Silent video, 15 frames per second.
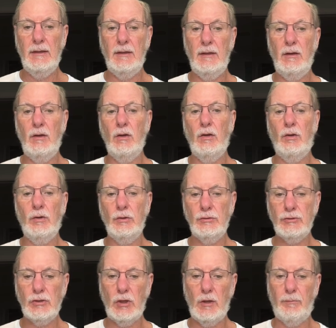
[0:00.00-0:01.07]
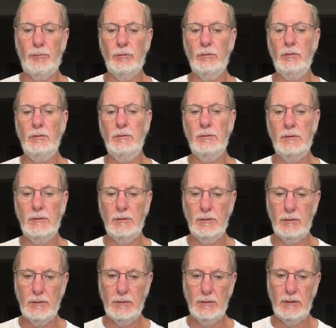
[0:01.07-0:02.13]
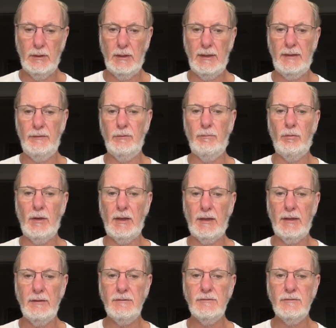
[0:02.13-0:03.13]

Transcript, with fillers: large couple at the bracket.